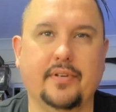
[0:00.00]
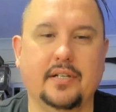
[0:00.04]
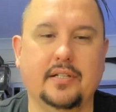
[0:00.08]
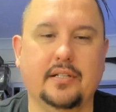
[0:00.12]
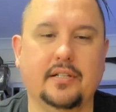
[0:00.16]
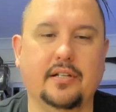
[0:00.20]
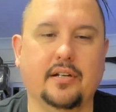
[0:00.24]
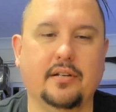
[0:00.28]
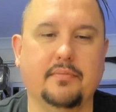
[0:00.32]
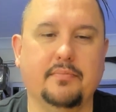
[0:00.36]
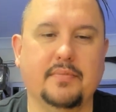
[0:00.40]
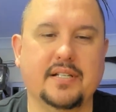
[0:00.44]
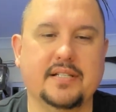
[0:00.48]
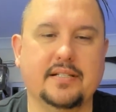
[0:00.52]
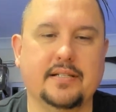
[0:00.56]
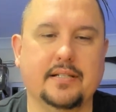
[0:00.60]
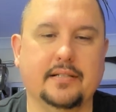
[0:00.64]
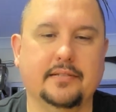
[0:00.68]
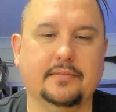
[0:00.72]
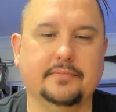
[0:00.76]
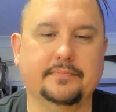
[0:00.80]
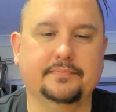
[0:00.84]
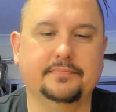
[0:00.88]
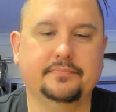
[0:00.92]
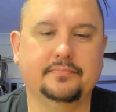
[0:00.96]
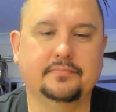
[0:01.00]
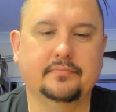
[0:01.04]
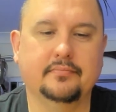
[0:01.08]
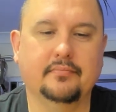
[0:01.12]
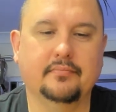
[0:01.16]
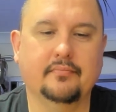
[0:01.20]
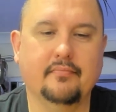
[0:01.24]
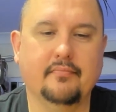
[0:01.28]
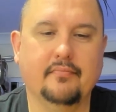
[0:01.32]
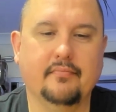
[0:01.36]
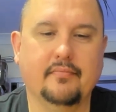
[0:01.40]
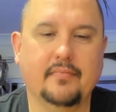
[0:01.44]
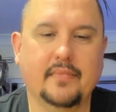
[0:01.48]
and go missing.
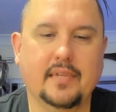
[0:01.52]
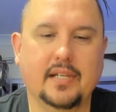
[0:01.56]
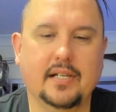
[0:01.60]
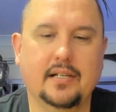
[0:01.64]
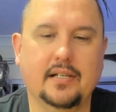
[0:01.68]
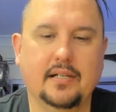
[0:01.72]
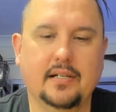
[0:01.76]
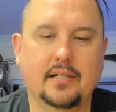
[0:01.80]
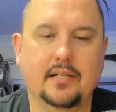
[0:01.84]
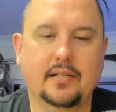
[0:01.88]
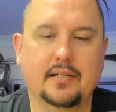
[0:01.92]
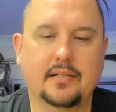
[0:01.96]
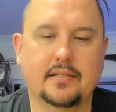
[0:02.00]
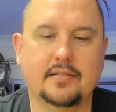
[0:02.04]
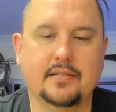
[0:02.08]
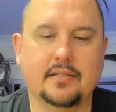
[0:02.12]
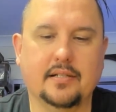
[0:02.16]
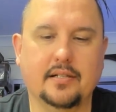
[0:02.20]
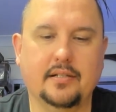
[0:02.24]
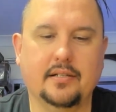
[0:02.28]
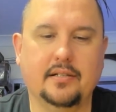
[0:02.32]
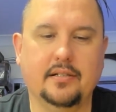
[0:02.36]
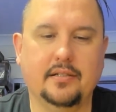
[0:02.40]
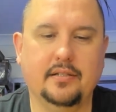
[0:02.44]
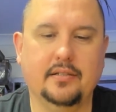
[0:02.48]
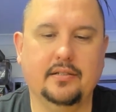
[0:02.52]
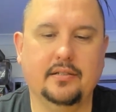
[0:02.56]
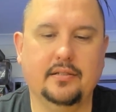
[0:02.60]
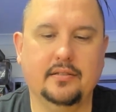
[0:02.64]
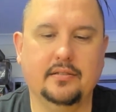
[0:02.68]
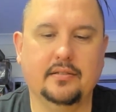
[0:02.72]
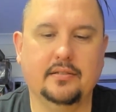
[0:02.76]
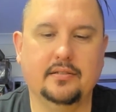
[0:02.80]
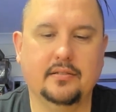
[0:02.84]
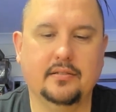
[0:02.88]
So